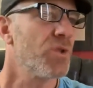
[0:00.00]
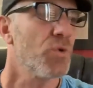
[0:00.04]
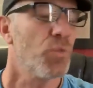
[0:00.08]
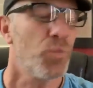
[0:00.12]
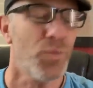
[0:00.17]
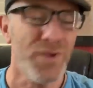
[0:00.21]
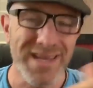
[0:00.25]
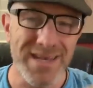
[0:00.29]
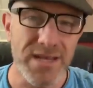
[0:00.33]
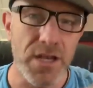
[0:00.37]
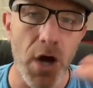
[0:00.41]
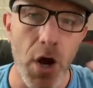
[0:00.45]

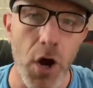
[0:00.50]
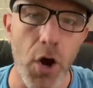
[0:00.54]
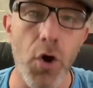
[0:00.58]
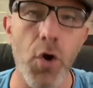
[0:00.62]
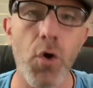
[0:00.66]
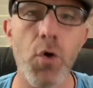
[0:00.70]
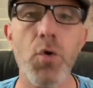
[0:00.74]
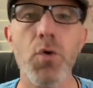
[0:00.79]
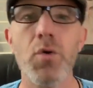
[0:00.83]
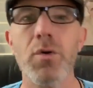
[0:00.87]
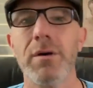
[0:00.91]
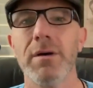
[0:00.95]
we
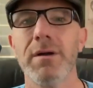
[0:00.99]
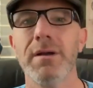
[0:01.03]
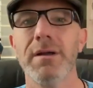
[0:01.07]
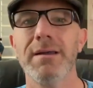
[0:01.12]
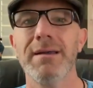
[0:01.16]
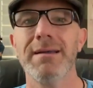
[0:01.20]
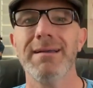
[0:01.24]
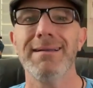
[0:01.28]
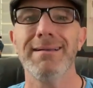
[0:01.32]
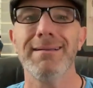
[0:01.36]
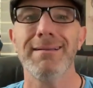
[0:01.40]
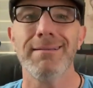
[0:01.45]
know
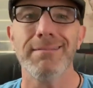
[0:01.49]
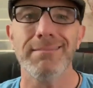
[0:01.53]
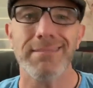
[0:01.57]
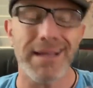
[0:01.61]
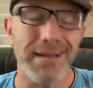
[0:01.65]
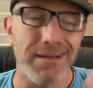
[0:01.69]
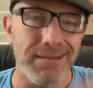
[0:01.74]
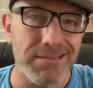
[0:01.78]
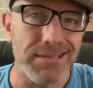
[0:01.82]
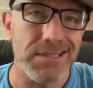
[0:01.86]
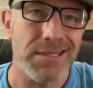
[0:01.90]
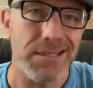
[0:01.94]

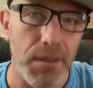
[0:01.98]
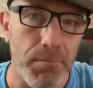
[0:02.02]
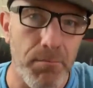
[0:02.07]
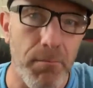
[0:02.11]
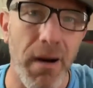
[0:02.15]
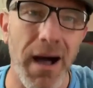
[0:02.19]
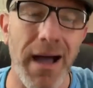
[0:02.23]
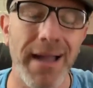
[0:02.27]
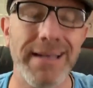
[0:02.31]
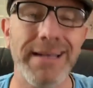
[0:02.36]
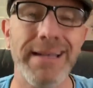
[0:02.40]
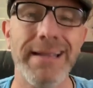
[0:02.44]
there's the
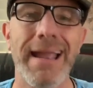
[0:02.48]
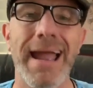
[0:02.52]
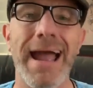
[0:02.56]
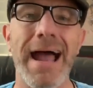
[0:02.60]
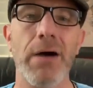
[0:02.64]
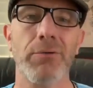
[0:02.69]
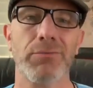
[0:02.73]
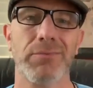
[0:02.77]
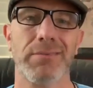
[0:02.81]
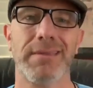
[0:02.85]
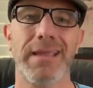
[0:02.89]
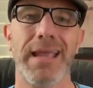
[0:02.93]
money
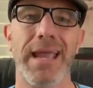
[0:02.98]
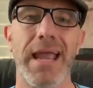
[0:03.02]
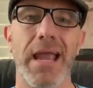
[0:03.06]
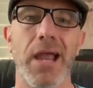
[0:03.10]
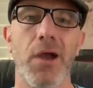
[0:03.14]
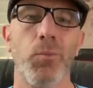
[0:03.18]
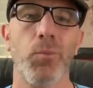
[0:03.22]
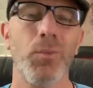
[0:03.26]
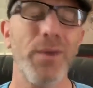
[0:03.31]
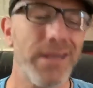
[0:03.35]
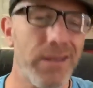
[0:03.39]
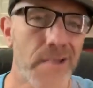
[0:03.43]
out
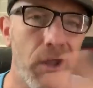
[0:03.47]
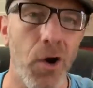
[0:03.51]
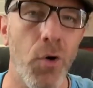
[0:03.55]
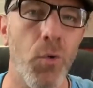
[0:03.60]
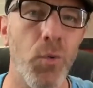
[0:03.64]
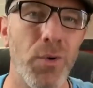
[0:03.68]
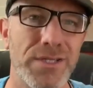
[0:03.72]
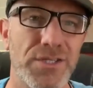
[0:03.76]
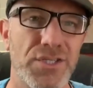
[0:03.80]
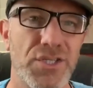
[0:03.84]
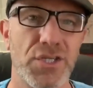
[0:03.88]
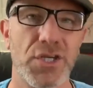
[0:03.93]
there. We know
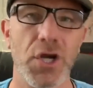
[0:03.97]
what's